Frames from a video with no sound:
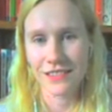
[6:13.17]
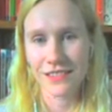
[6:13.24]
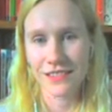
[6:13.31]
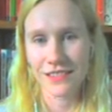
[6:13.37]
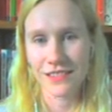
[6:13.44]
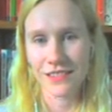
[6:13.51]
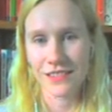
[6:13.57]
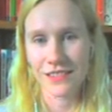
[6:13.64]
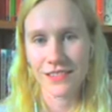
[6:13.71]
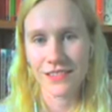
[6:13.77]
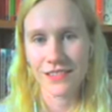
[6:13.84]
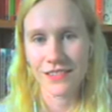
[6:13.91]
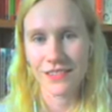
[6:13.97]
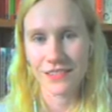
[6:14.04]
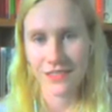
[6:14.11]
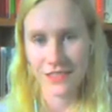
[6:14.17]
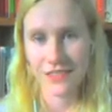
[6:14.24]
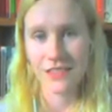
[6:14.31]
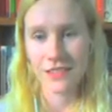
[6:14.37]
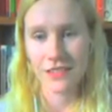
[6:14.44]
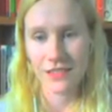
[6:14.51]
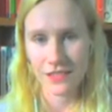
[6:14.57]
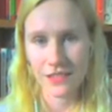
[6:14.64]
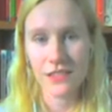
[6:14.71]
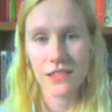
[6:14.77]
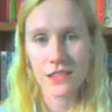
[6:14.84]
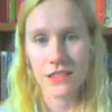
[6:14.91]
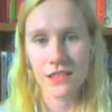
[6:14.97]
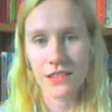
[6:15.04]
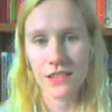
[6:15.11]

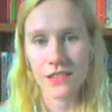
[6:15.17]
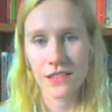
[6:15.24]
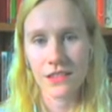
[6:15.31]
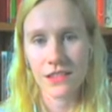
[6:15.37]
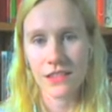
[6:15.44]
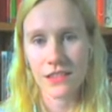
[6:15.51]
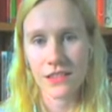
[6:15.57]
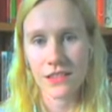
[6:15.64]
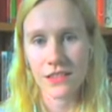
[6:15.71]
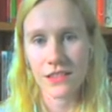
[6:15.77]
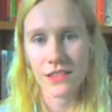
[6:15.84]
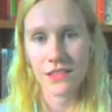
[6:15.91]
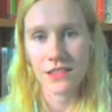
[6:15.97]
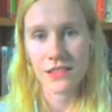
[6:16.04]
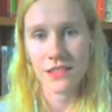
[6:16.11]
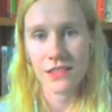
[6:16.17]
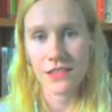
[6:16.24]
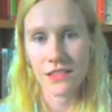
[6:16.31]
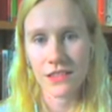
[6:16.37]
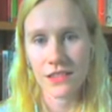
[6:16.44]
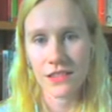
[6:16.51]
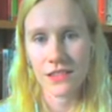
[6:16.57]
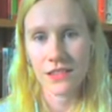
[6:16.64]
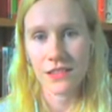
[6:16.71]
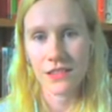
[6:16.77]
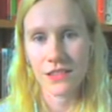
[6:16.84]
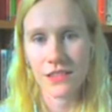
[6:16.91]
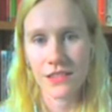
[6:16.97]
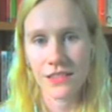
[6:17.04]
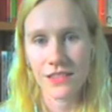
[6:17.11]

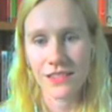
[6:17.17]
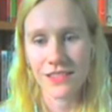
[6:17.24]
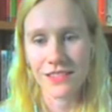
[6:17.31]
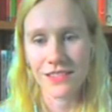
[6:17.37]
(not speaking)